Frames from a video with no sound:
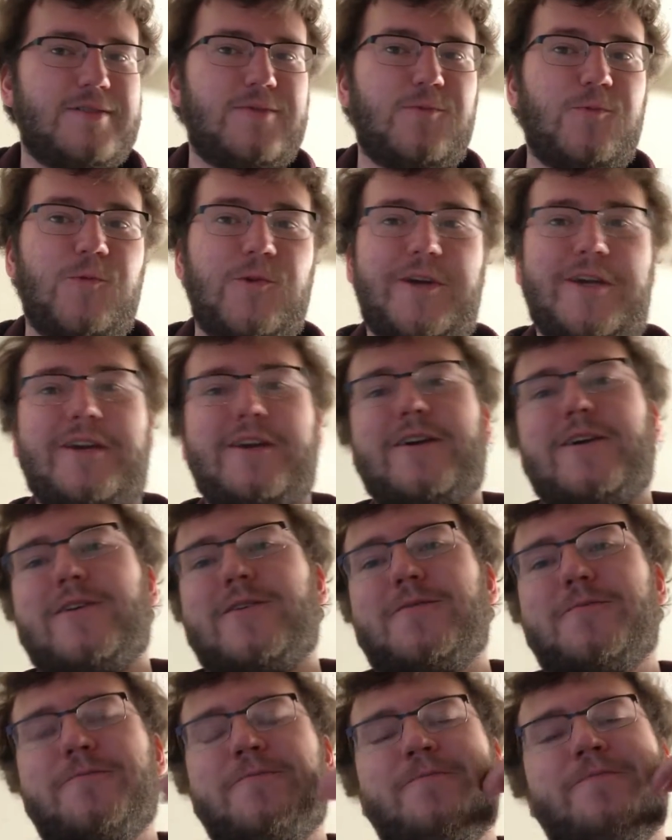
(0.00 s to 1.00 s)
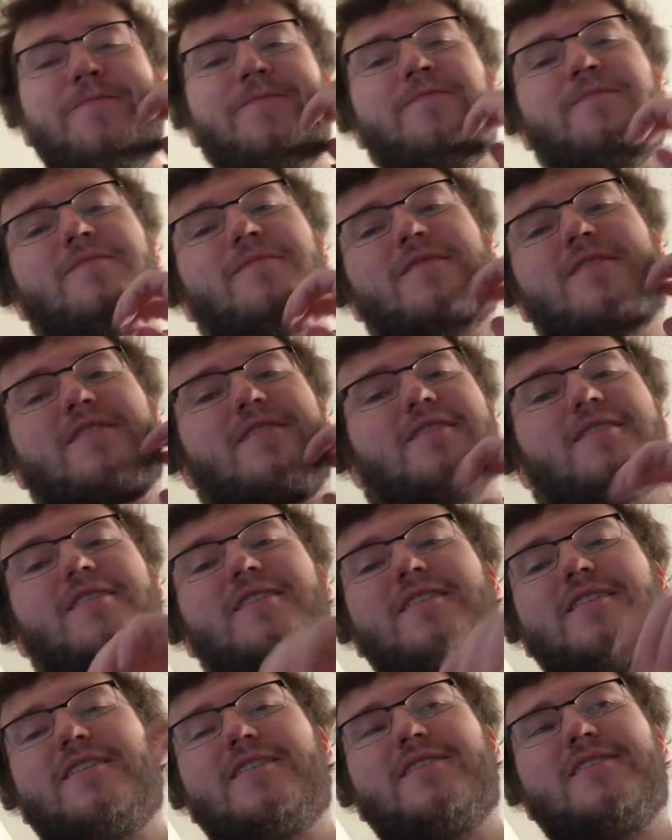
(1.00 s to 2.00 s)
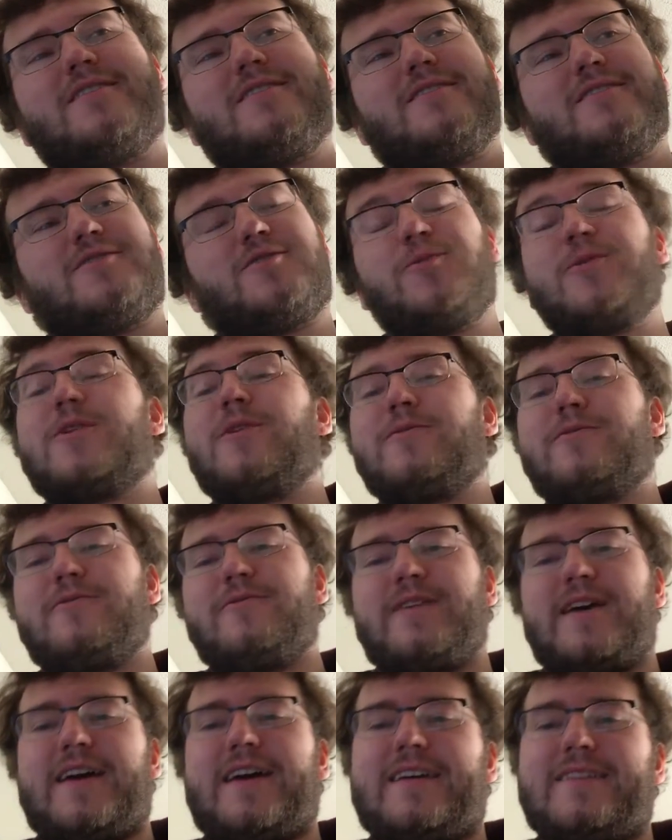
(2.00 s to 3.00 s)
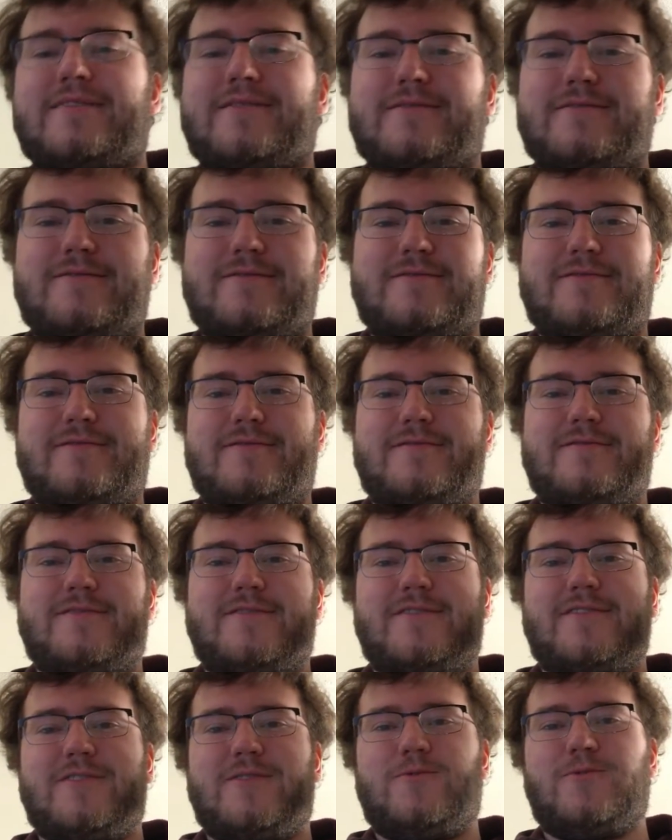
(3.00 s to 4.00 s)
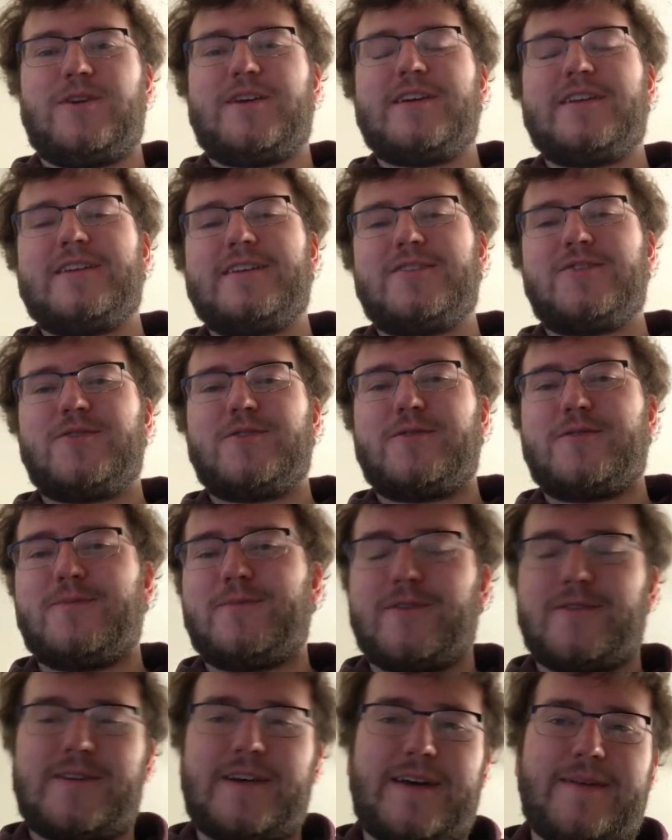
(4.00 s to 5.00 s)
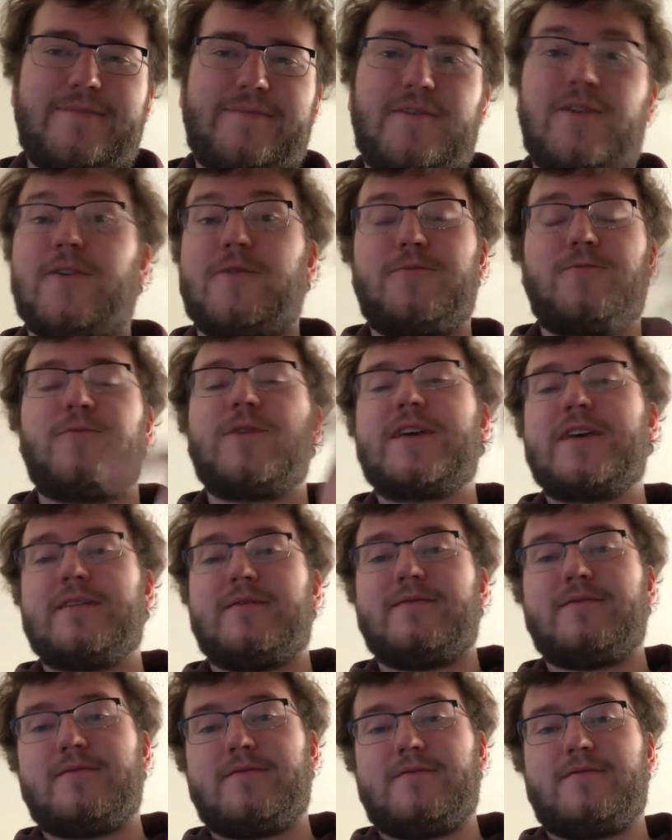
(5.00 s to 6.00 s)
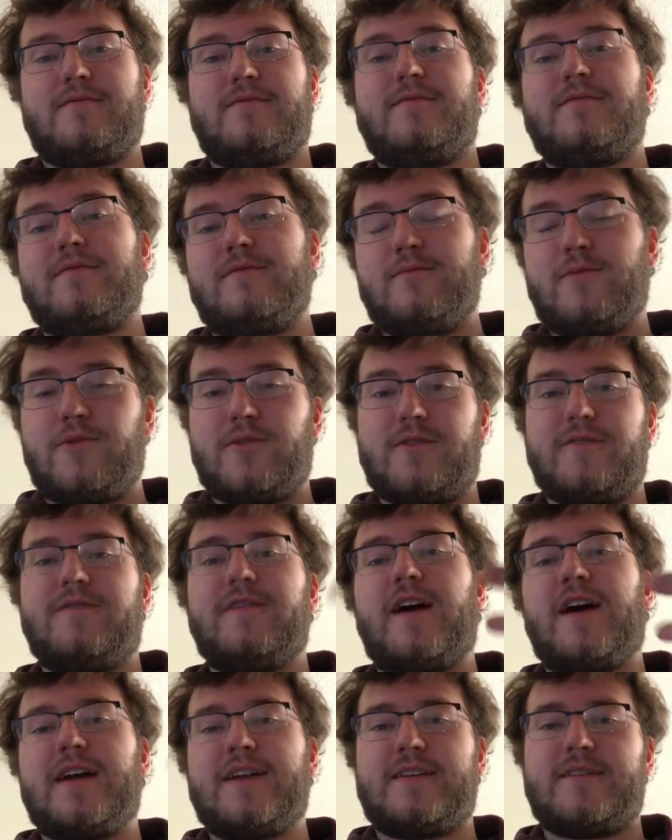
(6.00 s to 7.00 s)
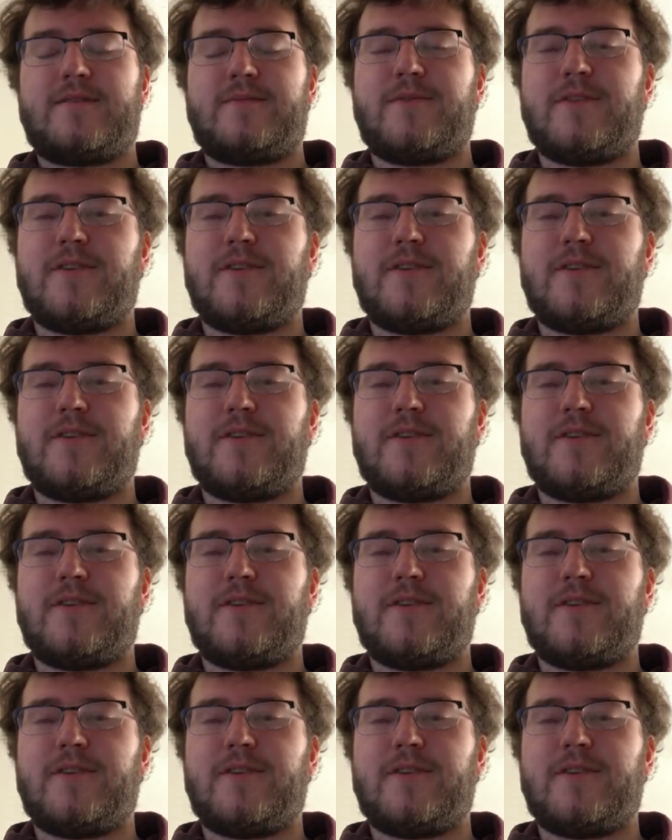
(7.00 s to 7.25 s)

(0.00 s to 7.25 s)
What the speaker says: weird. So we go through that. We get introduced to Burlap, or we get more defined into